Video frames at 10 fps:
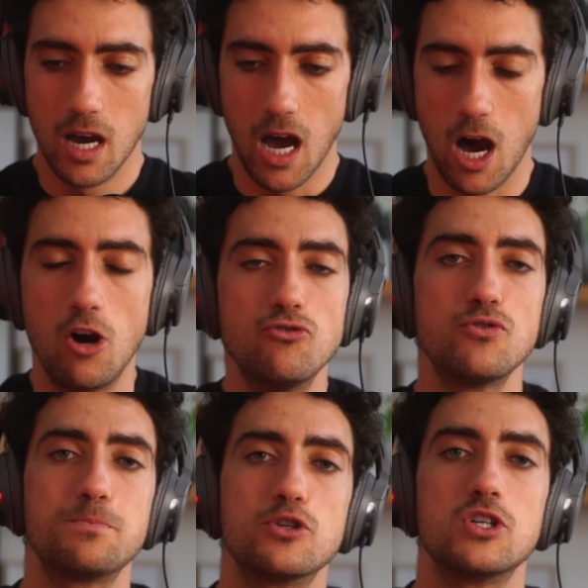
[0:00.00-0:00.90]

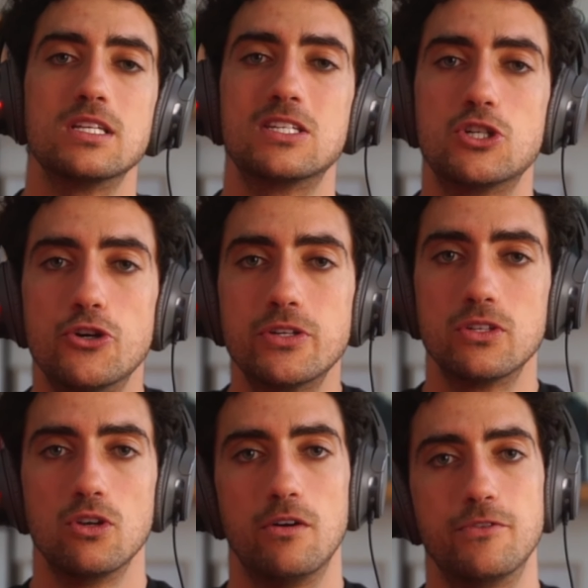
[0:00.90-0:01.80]
100%
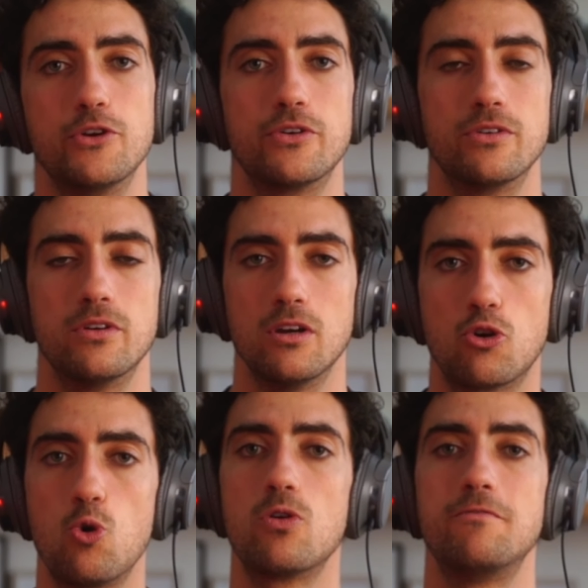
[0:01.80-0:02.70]
certain of your
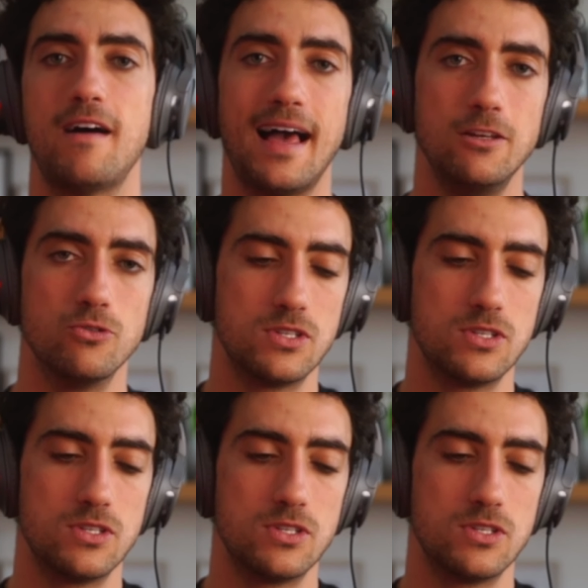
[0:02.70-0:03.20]
core values,